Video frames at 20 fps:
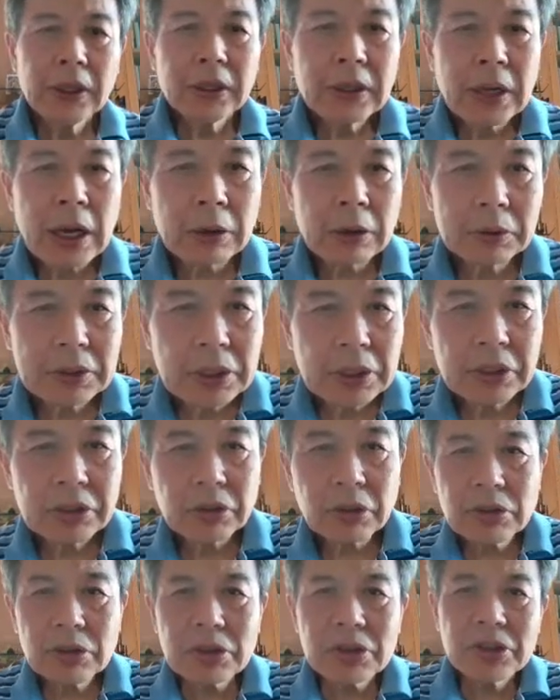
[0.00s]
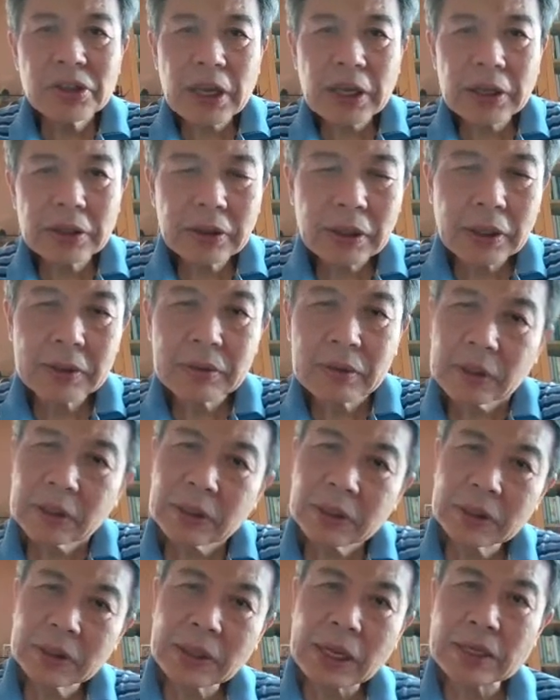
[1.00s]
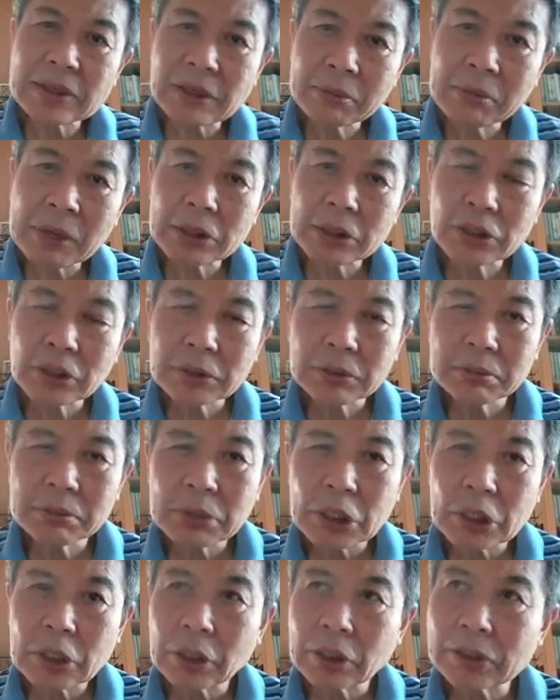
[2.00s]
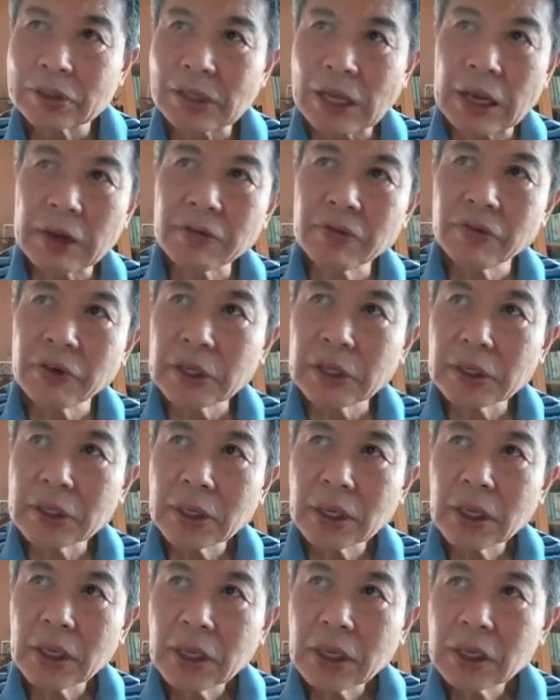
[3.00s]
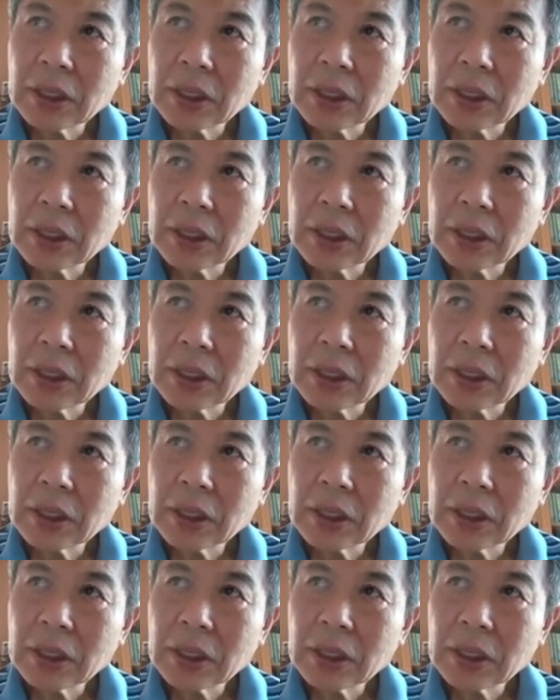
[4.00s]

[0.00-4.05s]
Now, it is also said that, as I mentioned, because every